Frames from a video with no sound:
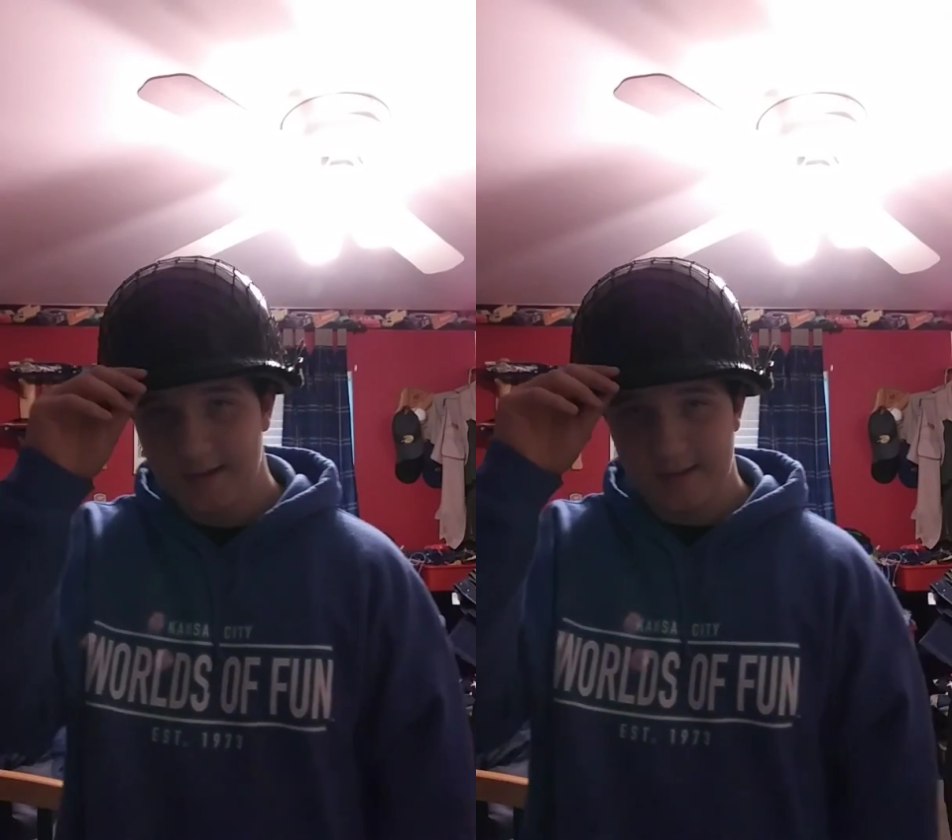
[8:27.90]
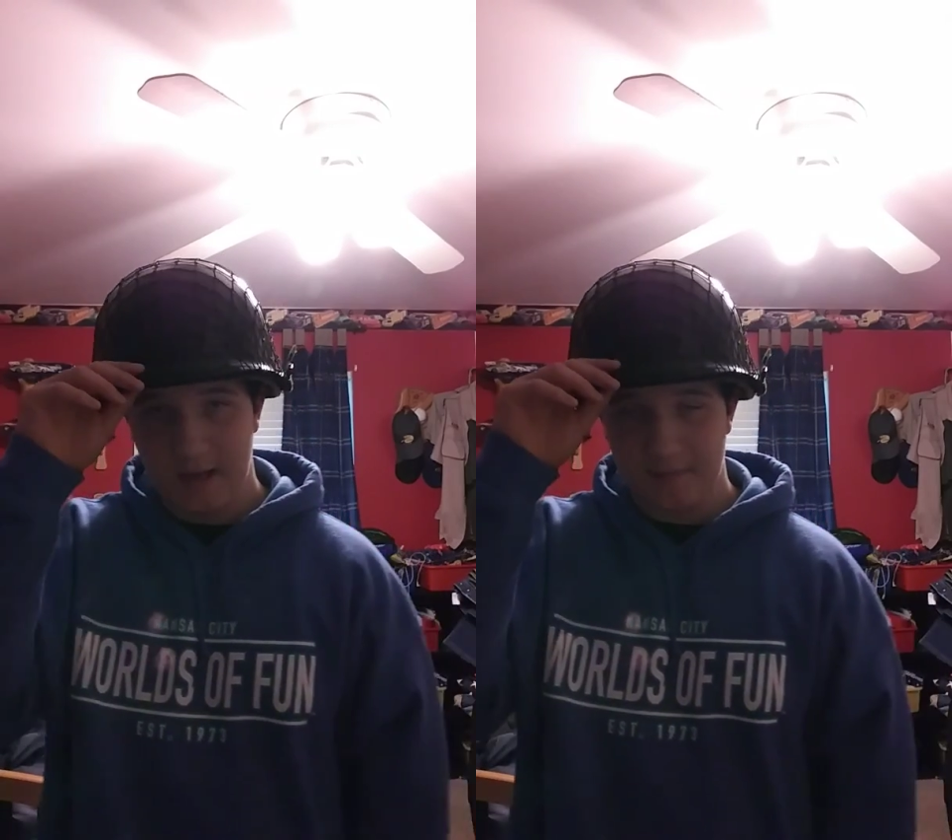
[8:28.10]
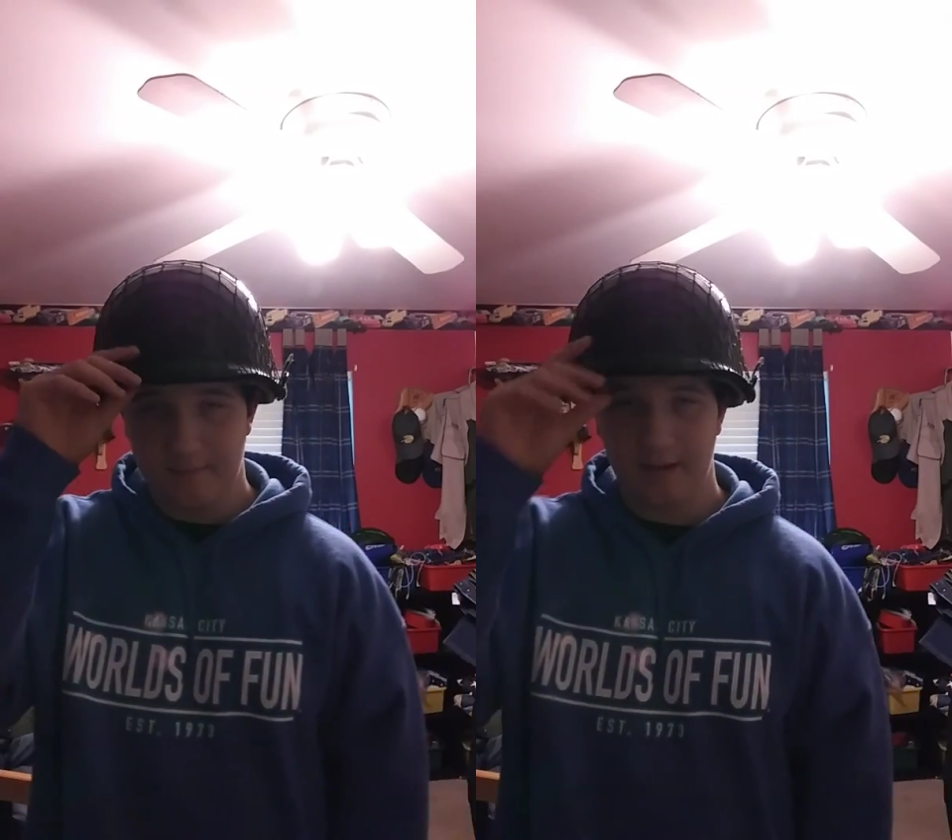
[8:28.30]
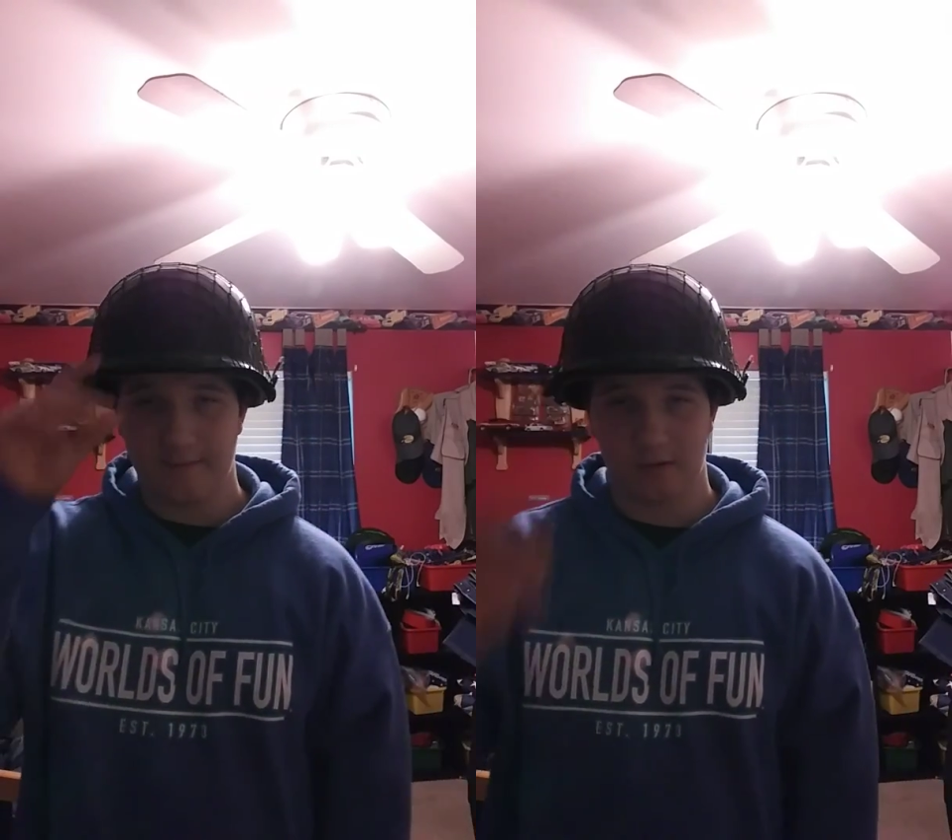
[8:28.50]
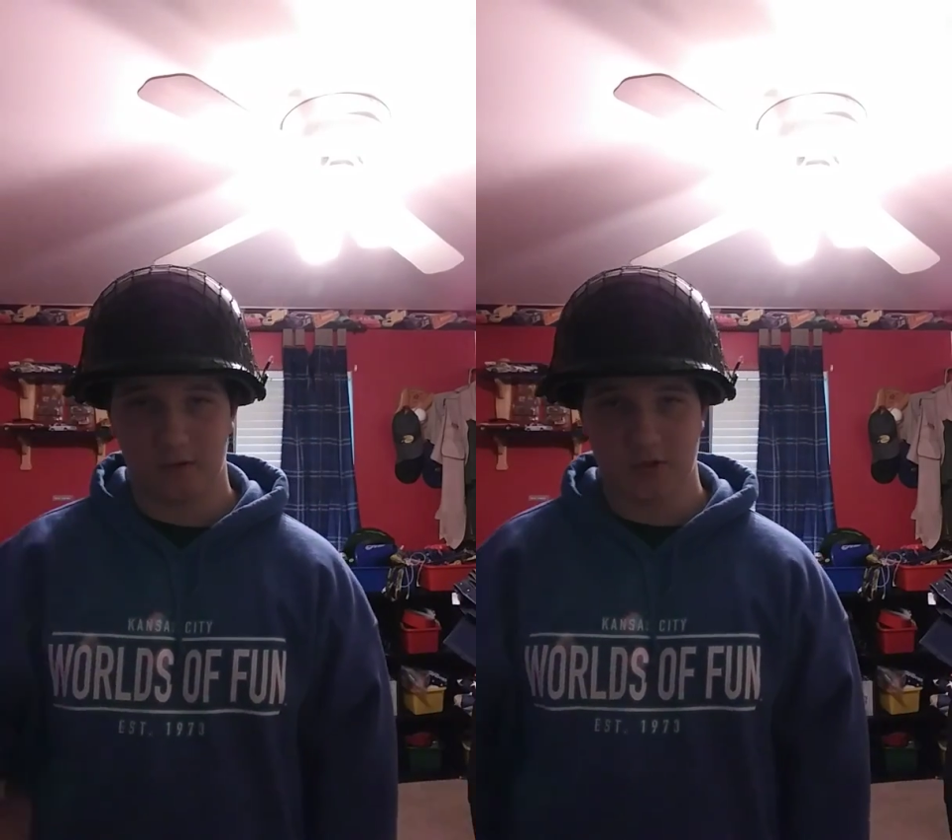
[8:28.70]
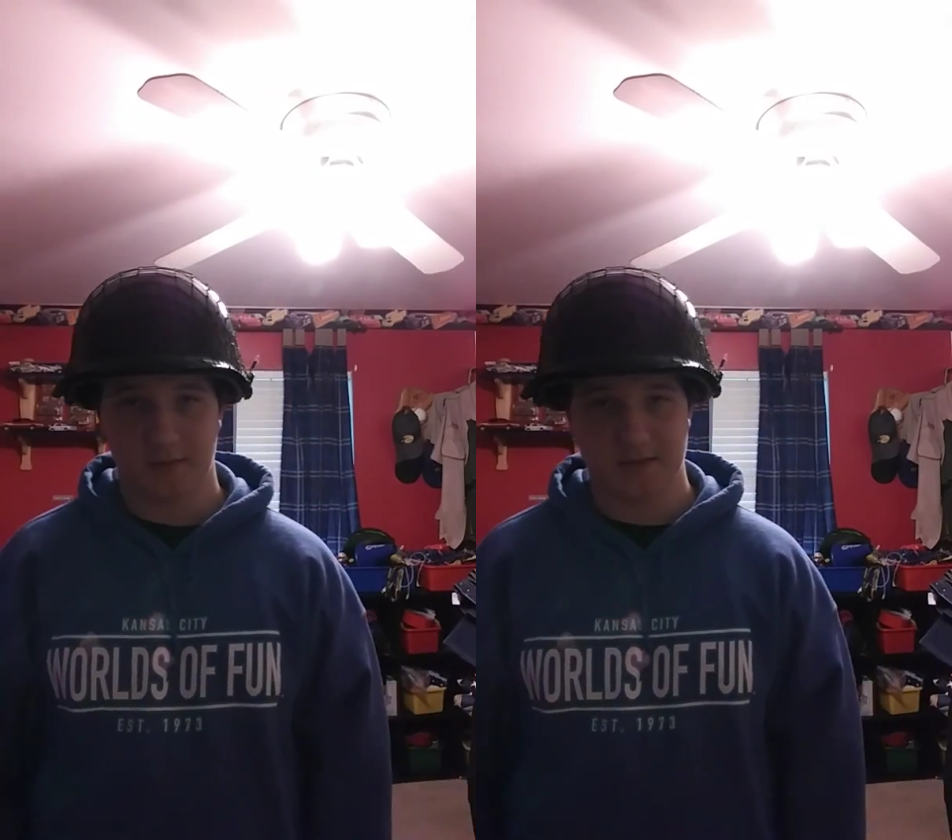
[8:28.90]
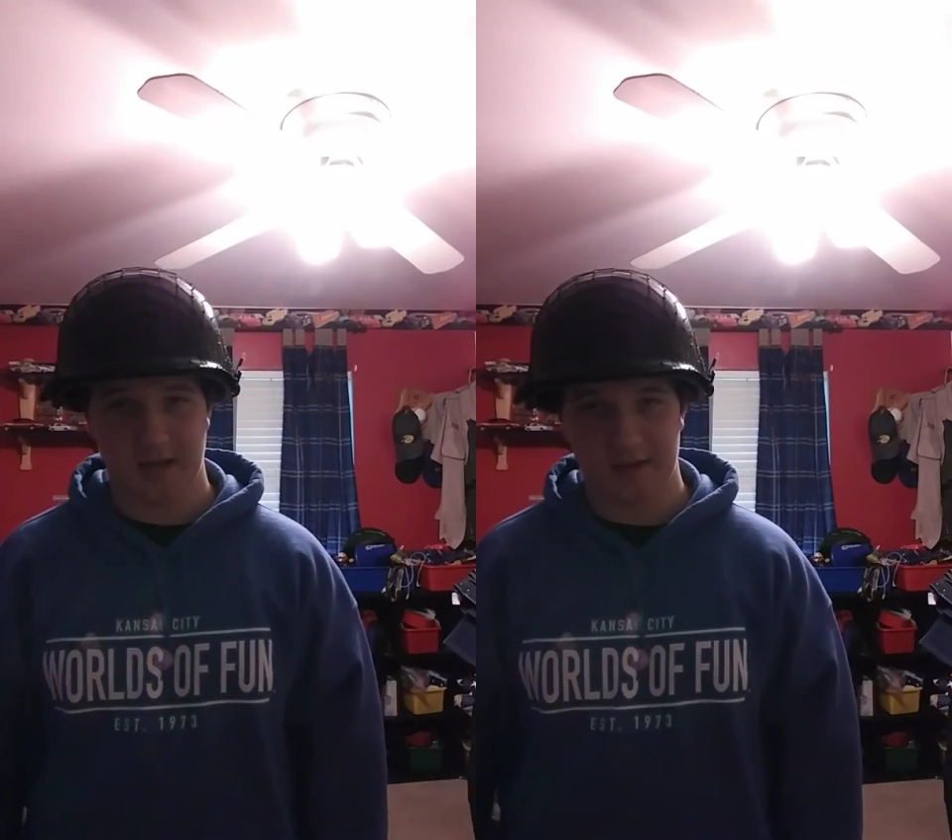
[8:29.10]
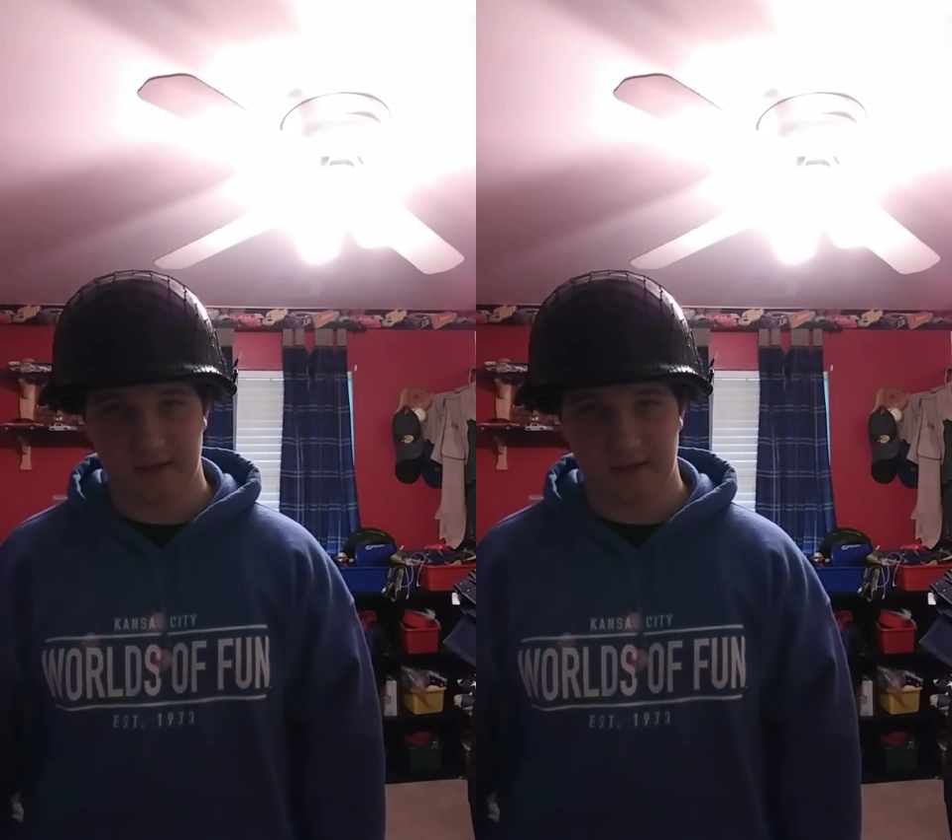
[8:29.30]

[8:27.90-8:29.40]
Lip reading: yeah, I'm having a little trouble saying